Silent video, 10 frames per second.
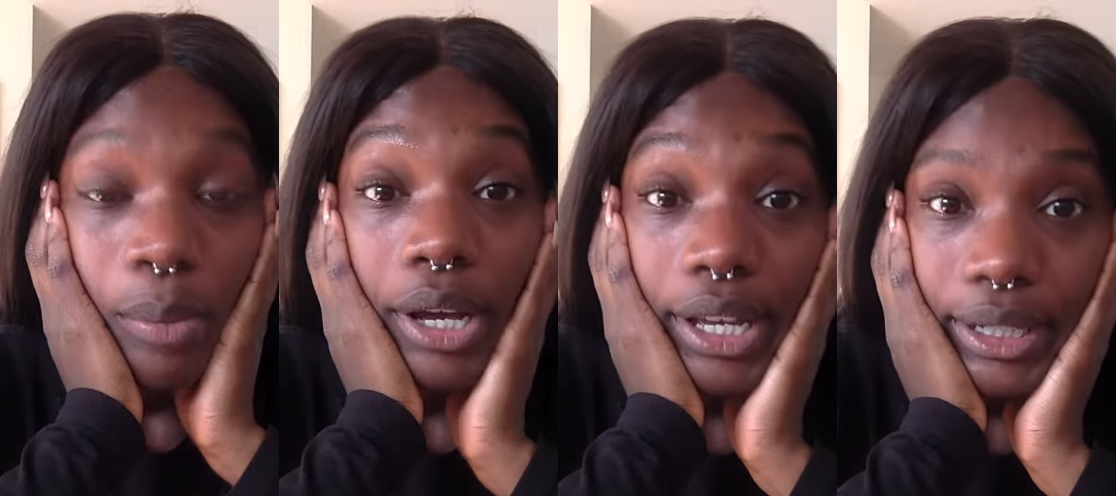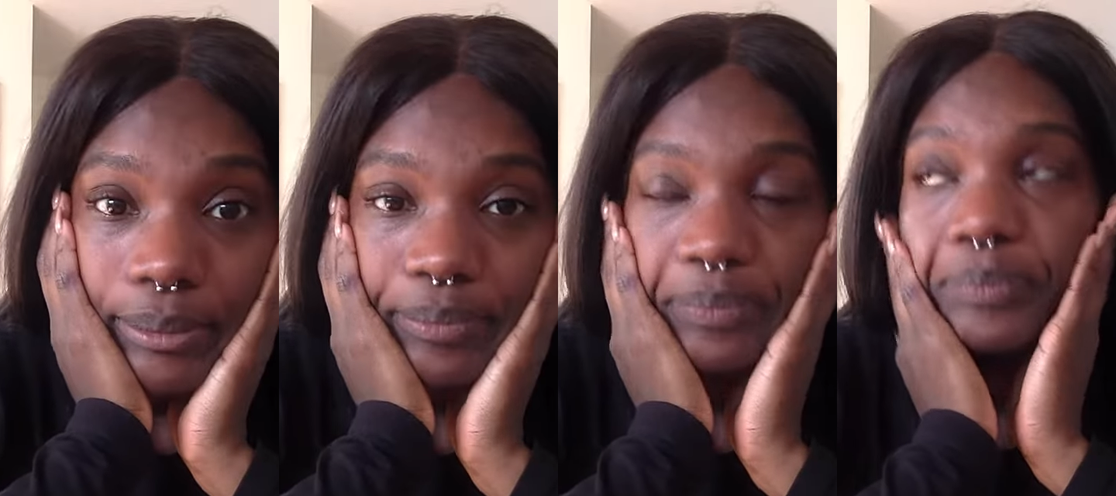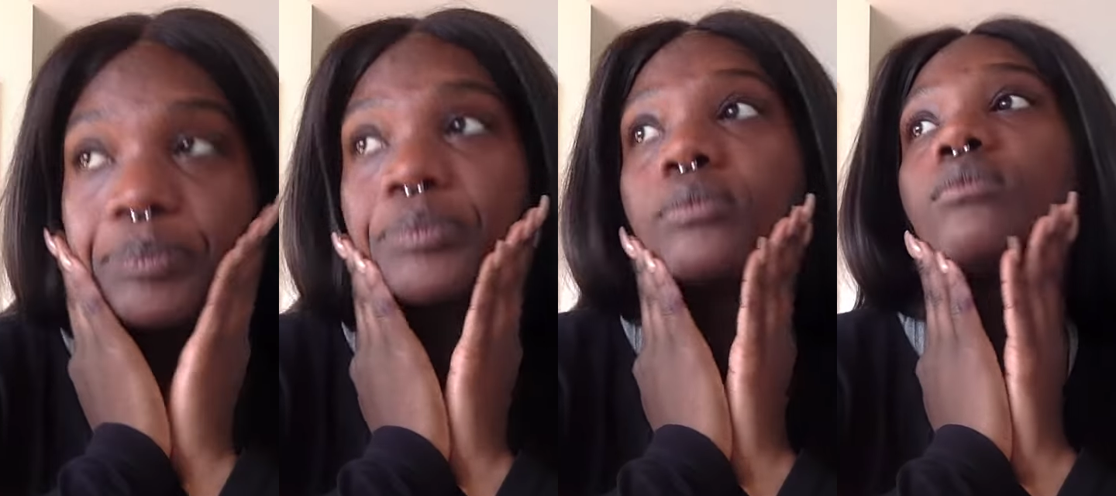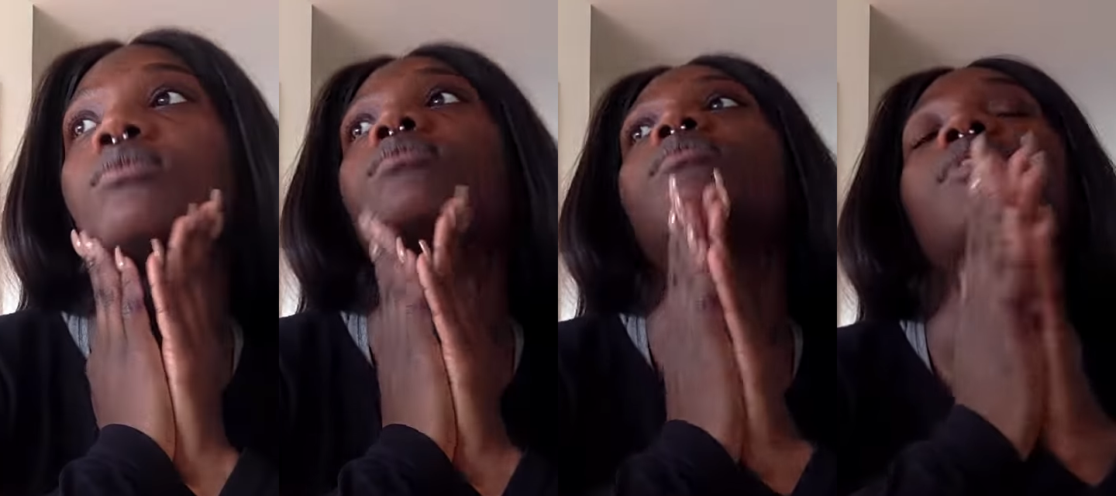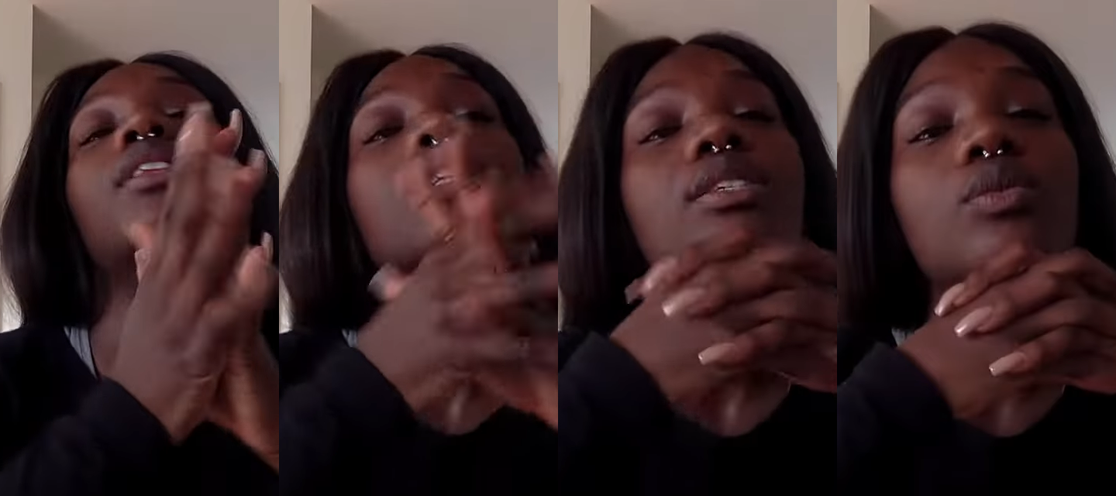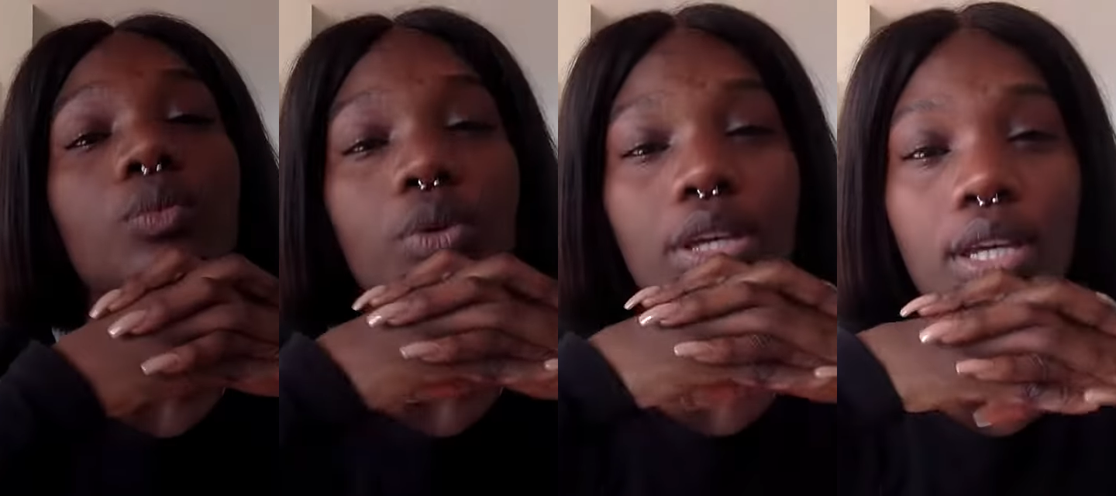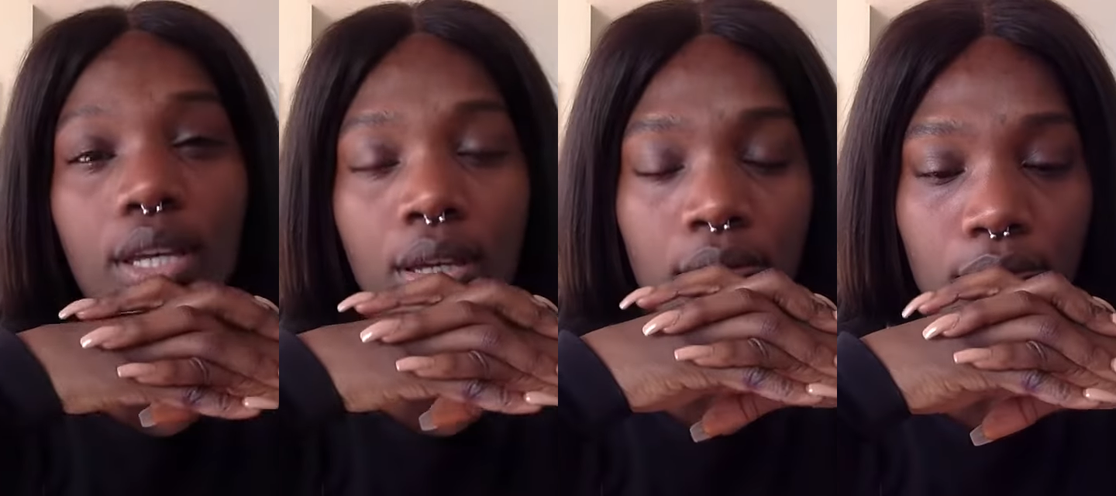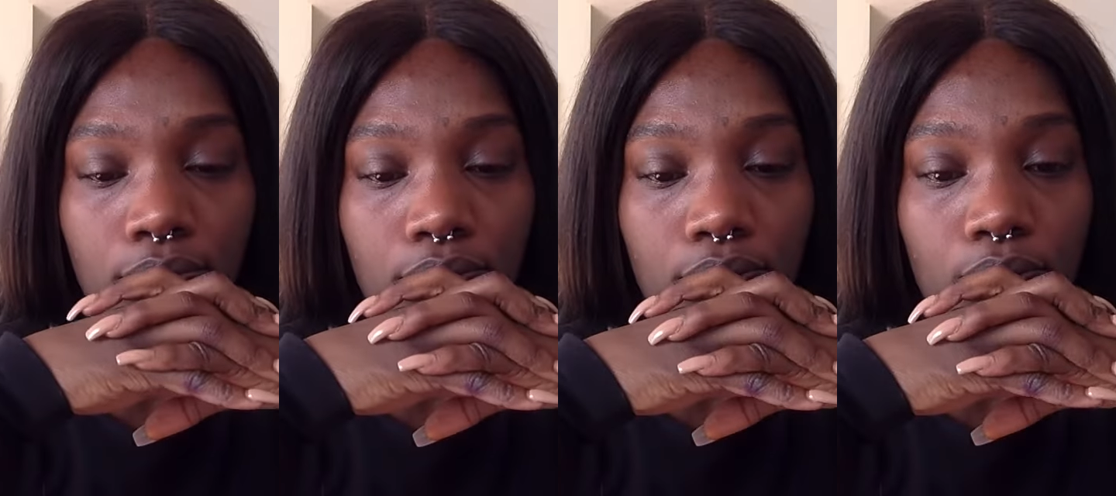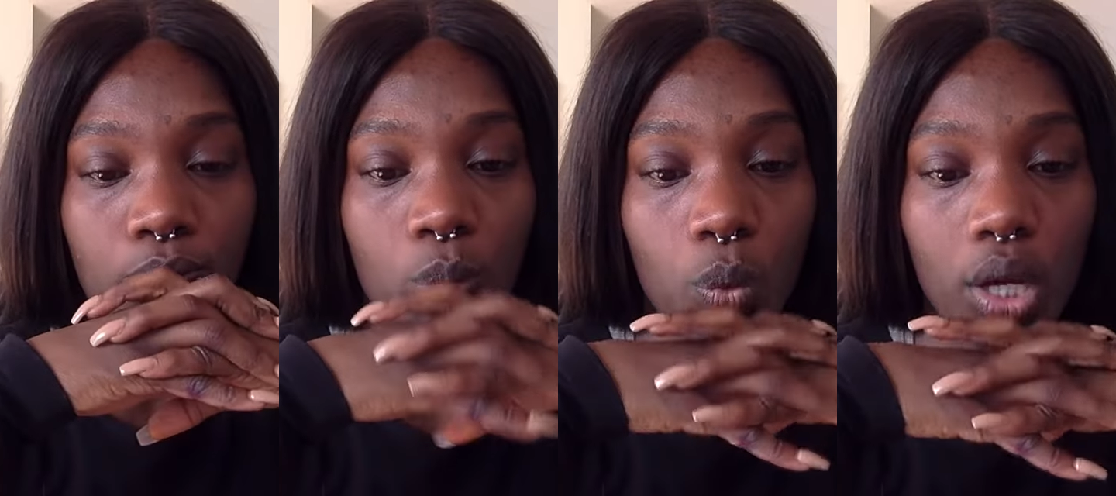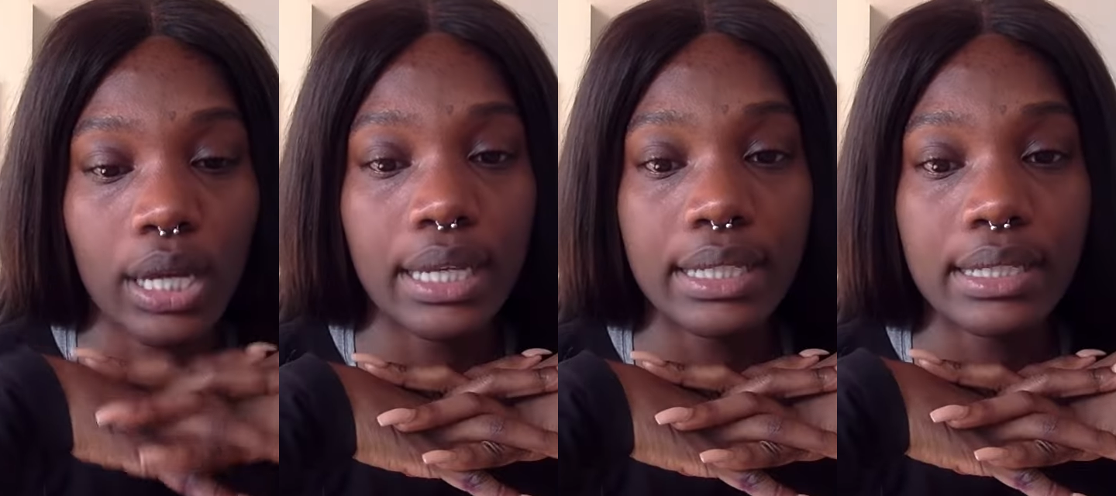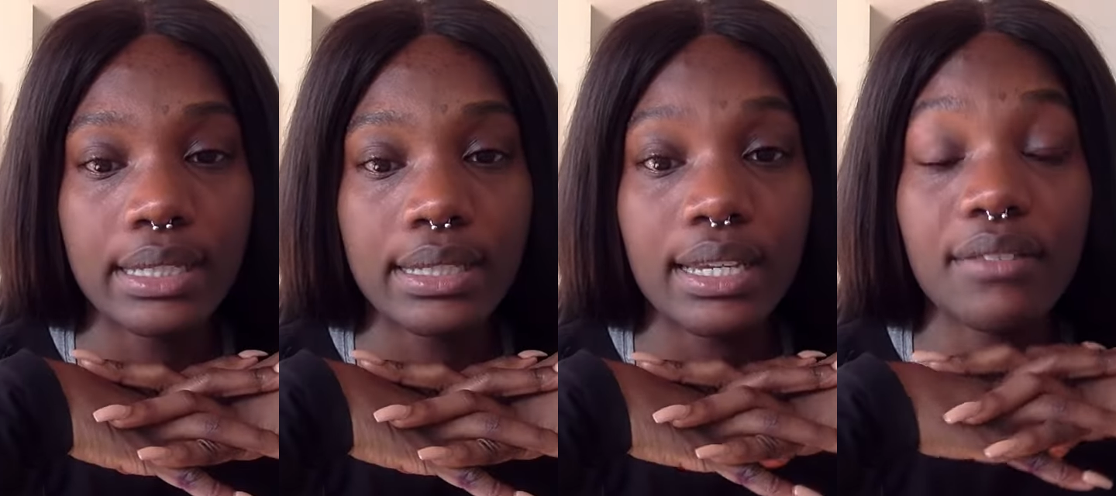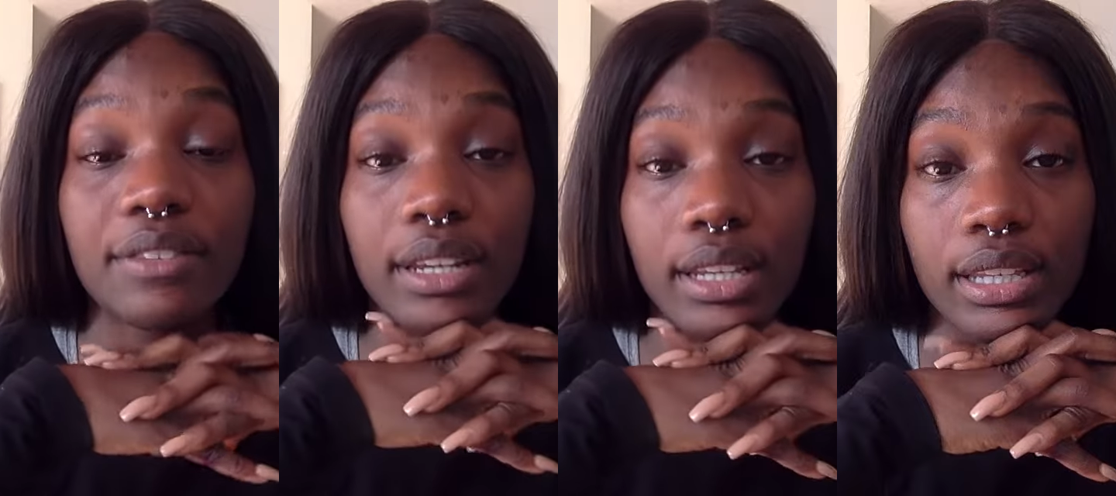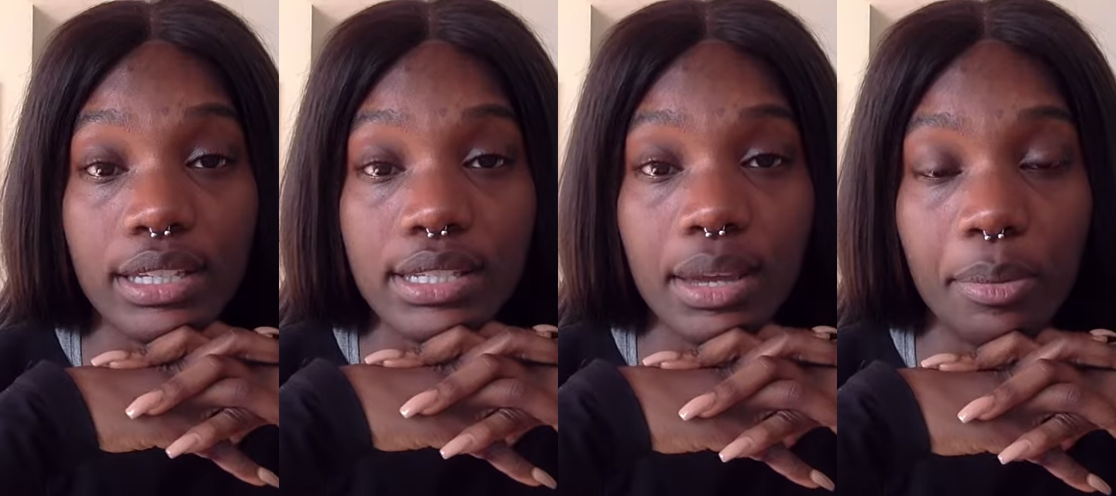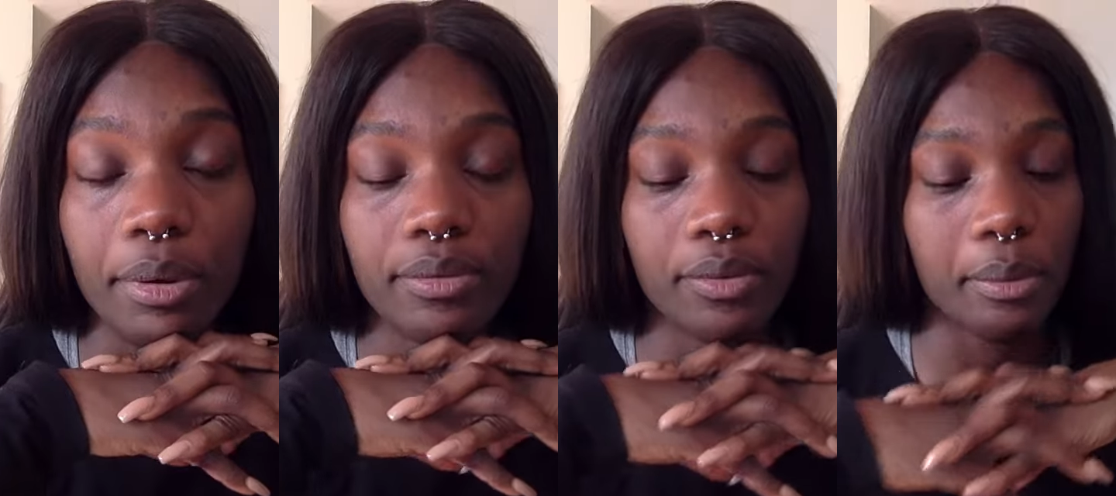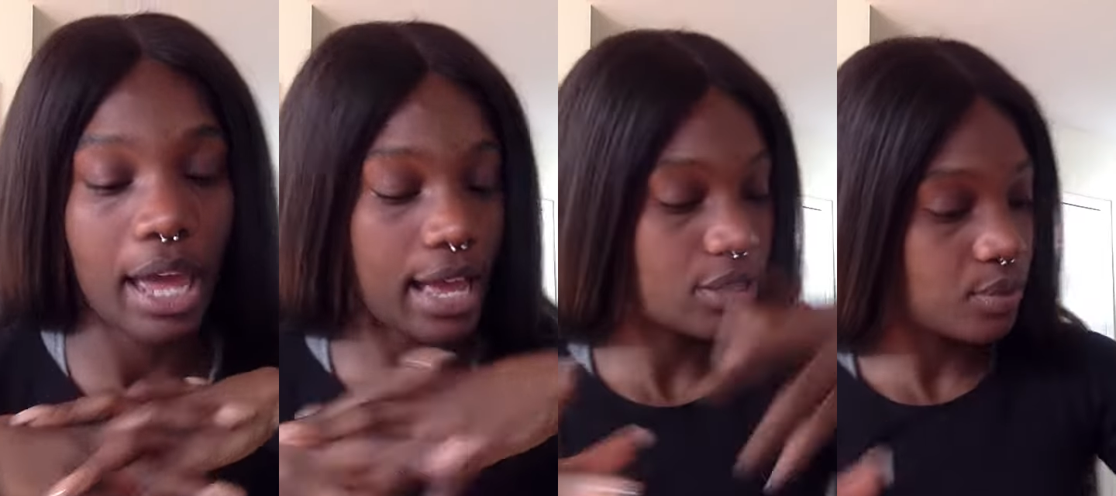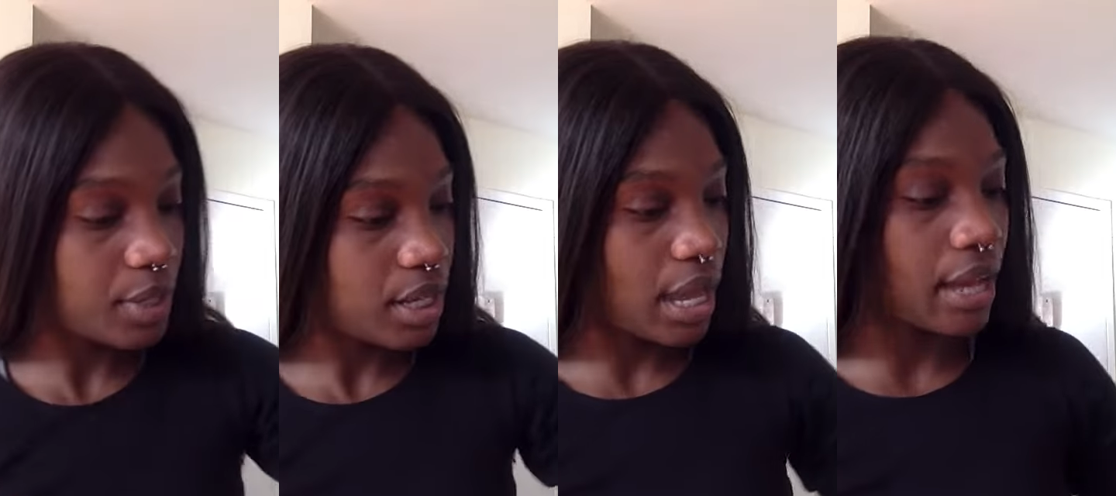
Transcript: But this week was definitely a step up from last week.